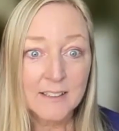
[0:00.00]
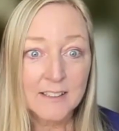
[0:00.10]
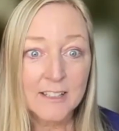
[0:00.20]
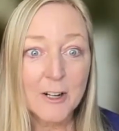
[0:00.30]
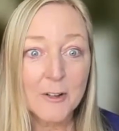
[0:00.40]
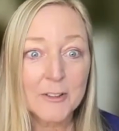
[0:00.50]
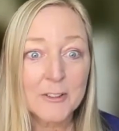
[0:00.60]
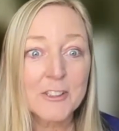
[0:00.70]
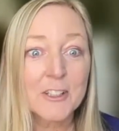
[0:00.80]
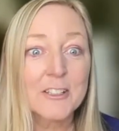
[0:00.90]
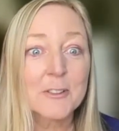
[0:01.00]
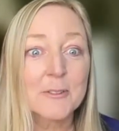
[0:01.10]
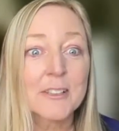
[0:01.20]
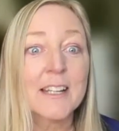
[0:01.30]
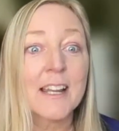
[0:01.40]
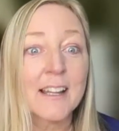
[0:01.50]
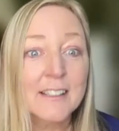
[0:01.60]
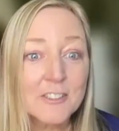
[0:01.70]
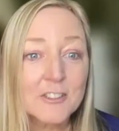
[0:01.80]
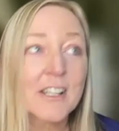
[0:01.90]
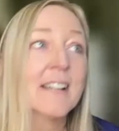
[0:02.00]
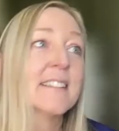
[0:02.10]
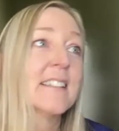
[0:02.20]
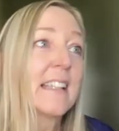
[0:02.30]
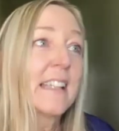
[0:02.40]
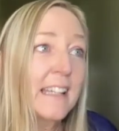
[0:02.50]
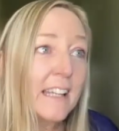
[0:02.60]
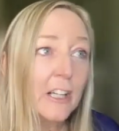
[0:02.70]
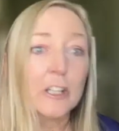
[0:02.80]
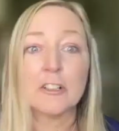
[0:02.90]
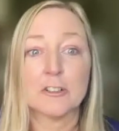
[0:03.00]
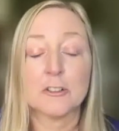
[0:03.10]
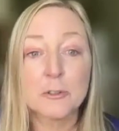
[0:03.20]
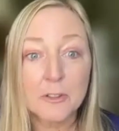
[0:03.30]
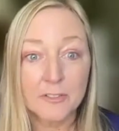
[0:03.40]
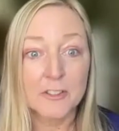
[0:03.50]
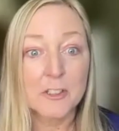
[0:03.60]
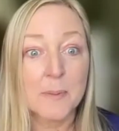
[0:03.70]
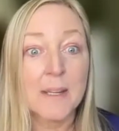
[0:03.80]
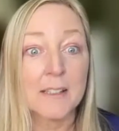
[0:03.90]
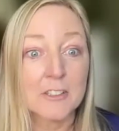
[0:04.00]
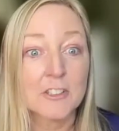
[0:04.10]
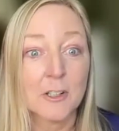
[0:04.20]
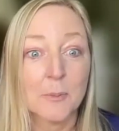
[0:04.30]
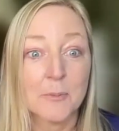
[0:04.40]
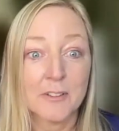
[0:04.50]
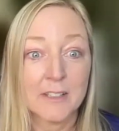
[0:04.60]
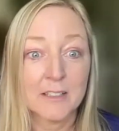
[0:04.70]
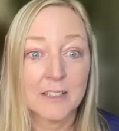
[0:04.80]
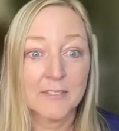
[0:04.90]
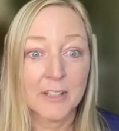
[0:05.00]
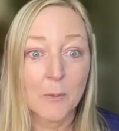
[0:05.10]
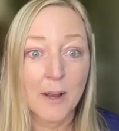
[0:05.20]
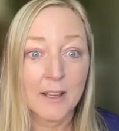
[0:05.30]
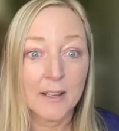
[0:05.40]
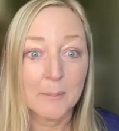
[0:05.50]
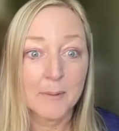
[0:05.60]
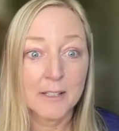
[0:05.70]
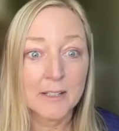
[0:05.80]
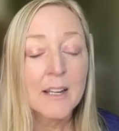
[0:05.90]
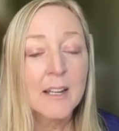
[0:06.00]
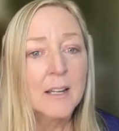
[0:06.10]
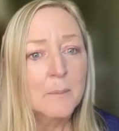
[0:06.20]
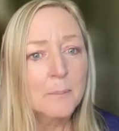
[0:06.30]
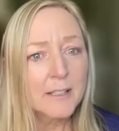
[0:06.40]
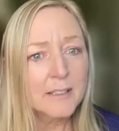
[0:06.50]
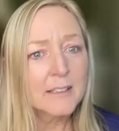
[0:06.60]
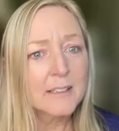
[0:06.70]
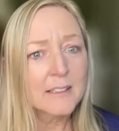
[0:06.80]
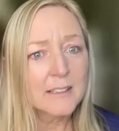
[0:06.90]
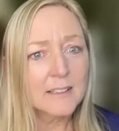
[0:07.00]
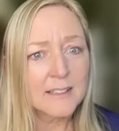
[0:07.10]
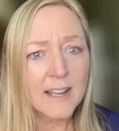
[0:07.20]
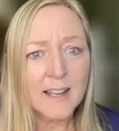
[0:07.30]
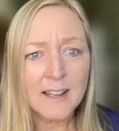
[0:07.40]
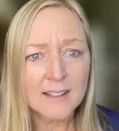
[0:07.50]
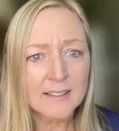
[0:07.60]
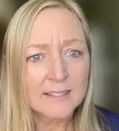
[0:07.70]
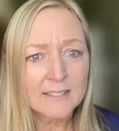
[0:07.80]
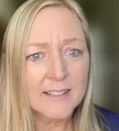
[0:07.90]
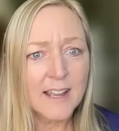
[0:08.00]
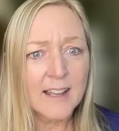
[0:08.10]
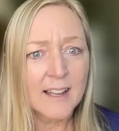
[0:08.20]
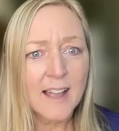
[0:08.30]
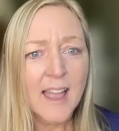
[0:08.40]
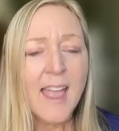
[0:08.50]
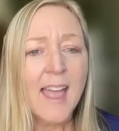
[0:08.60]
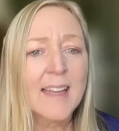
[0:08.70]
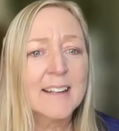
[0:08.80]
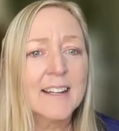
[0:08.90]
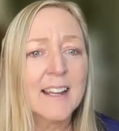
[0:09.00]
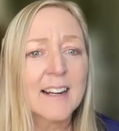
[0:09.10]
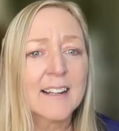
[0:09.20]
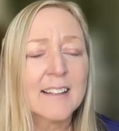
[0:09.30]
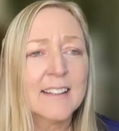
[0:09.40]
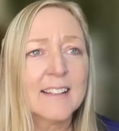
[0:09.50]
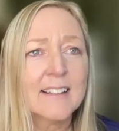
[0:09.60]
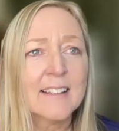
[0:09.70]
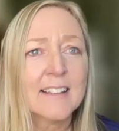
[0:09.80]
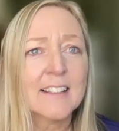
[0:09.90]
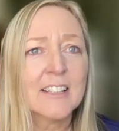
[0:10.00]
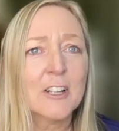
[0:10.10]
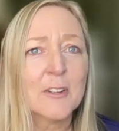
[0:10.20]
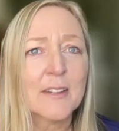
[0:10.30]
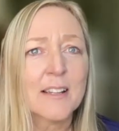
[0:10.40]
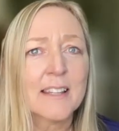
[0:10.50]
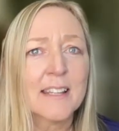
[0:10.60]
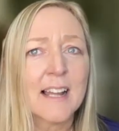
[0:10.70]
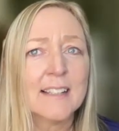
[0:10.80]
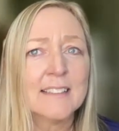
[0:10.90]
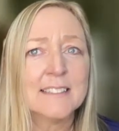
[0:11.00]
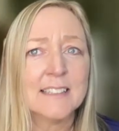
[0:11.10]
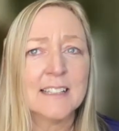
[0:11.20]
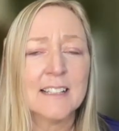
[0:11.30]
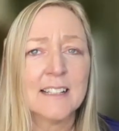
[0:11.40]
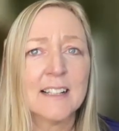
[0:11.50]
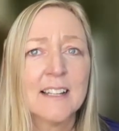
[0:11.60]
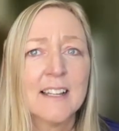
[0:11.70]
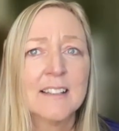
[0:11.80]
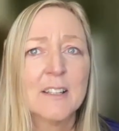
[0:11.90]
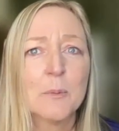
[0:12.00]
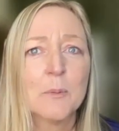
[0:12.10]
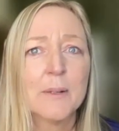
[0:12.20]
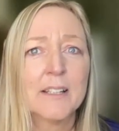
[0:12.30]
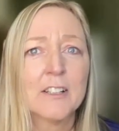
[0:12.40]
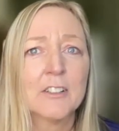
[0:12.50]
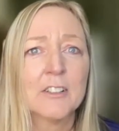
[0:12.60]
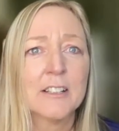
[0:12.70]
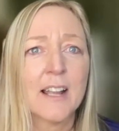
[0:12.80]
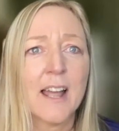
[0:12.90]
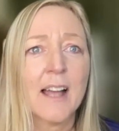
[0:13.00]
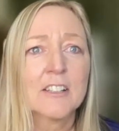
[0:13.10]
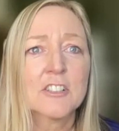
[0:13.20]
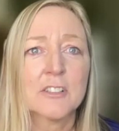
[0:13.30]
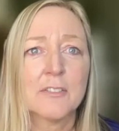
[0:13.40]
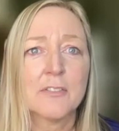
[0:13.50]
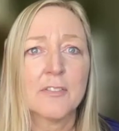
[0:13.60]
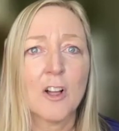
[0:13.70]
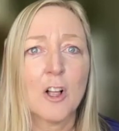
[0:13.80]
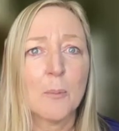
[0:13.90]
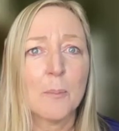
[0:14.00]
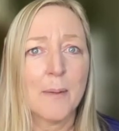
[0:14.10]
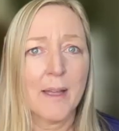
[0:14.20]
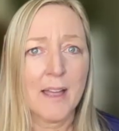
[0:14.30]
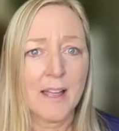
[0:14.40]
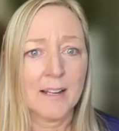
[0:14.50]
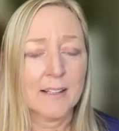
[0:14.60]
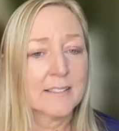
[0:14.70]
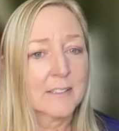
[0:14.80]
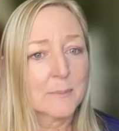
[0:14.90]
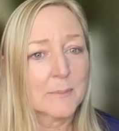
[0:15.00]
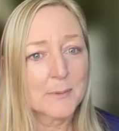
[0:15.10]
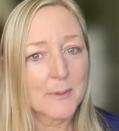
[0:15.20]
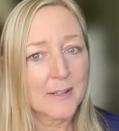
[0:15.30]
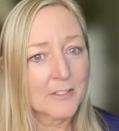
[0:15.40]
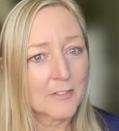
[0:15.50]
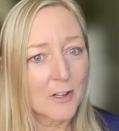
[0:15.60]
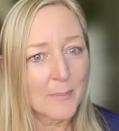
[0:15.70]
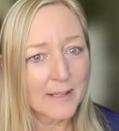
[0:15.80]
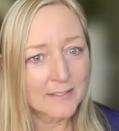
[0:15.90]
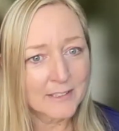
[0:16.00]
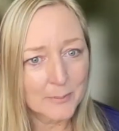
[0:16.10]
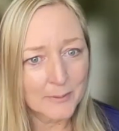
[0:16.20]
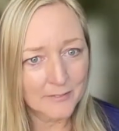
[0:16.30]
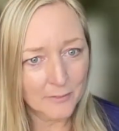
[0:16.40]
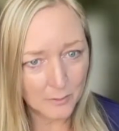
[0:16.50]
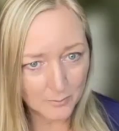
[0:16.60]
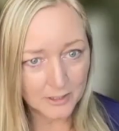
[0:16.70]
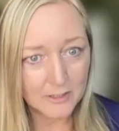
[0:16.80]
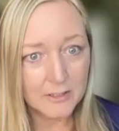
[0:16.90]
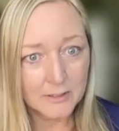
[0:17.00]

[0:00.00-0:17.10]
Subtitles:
They're starting to really exercise their truthful speech, hopefully in a loving way. But yeah, yeah. And I think that, that the idea that we could actually fall back, and sometimes we have to fall back to spring forward.